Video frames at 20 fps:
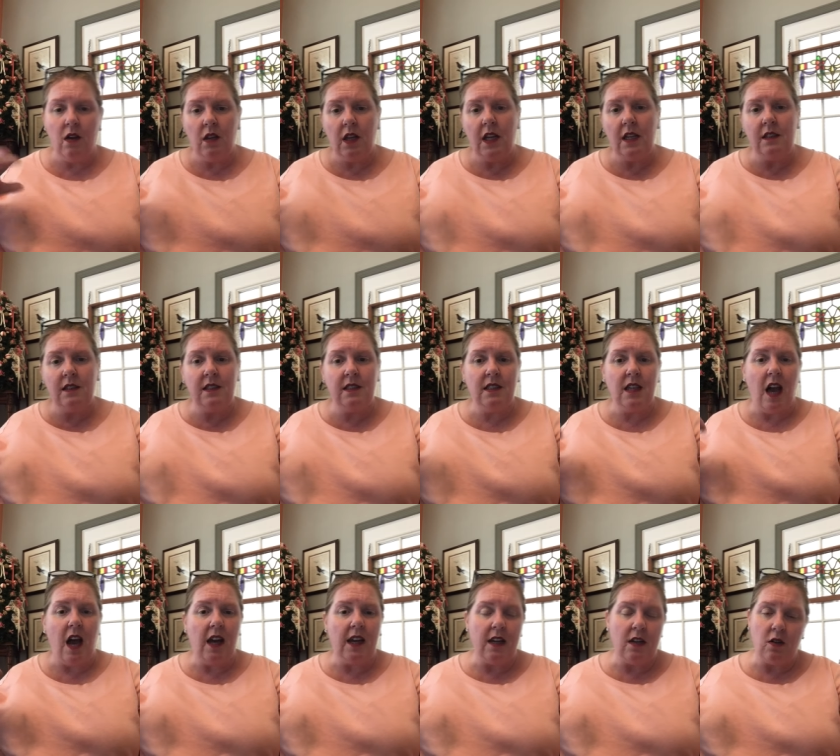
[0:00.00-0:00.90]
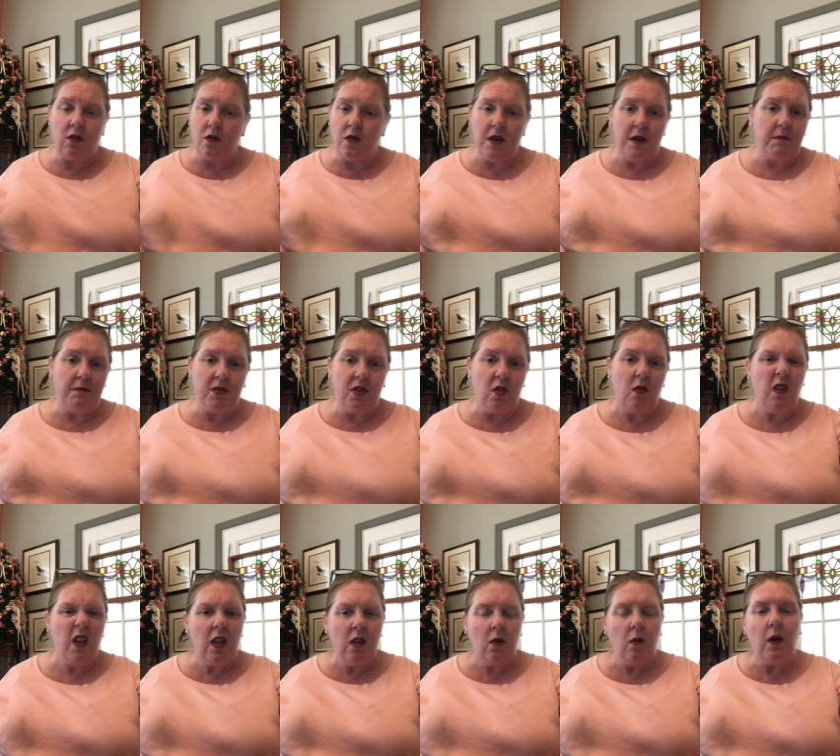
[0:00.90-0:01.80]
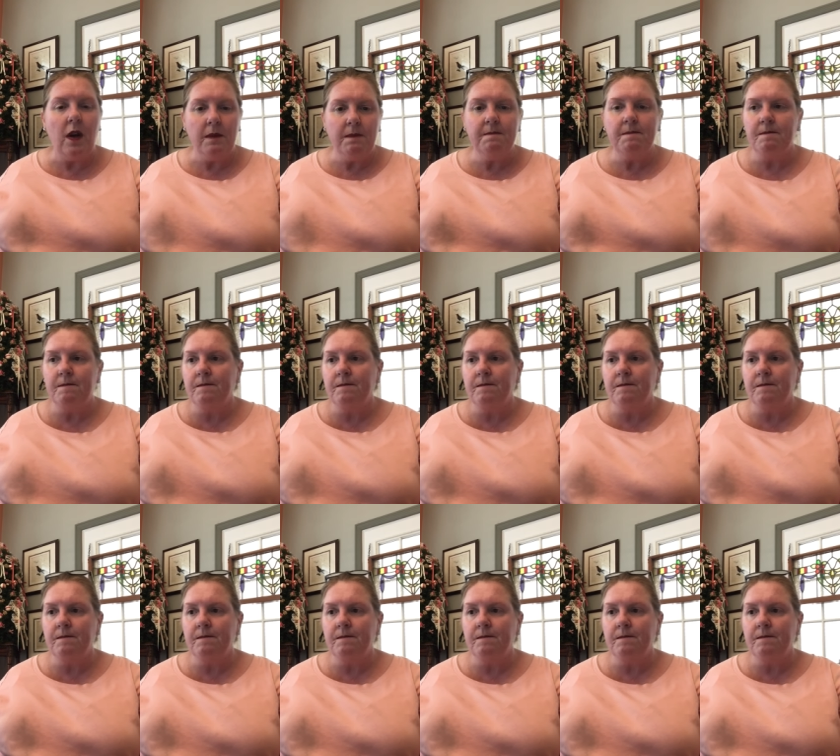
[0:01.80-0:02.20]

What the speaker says: it's stock and cream. So either one.